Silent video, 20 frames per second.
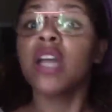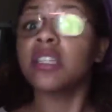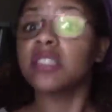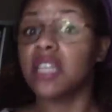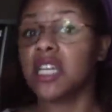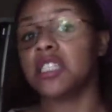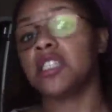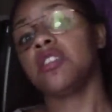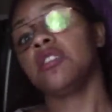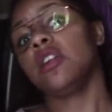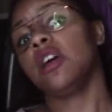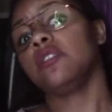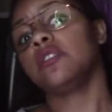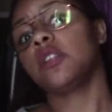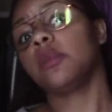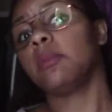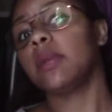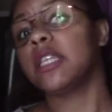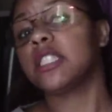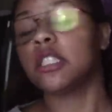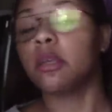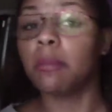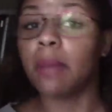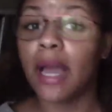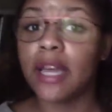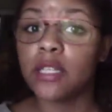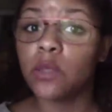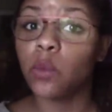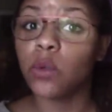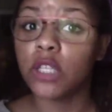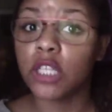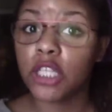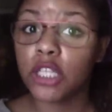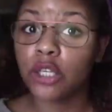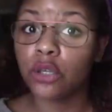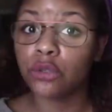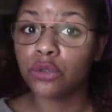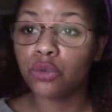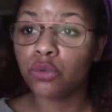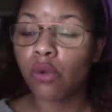That's enough to make somebody want to
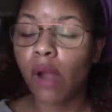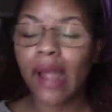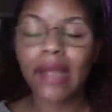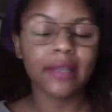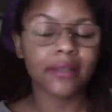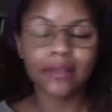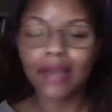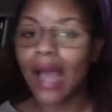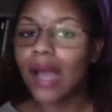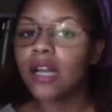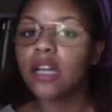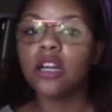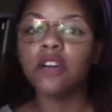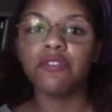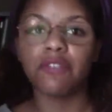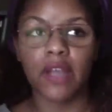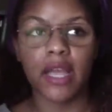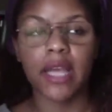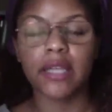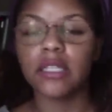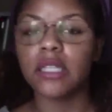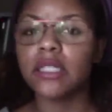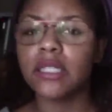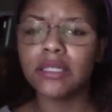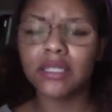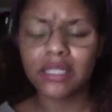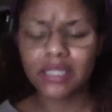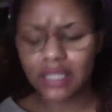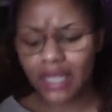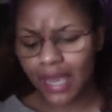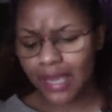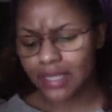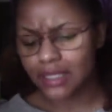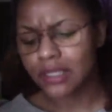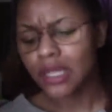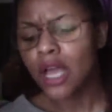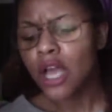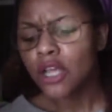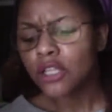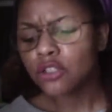kill you, right? Not good for Annalise's
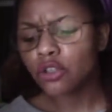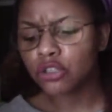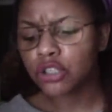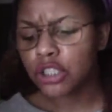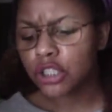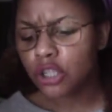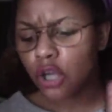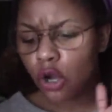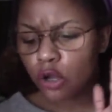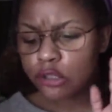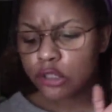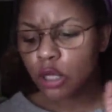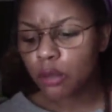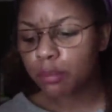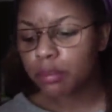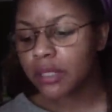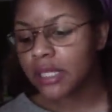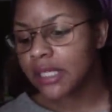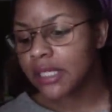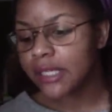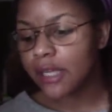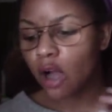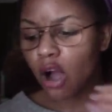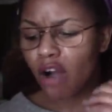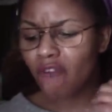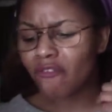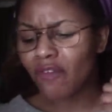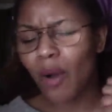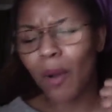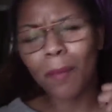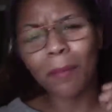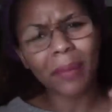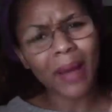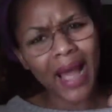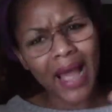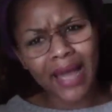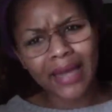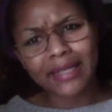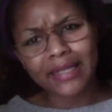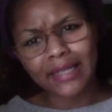case. So she goes completely off on
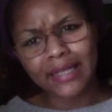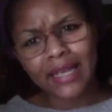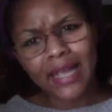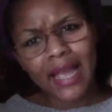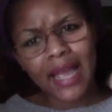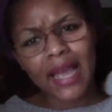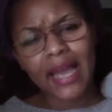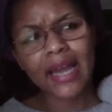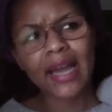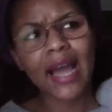Bonnie and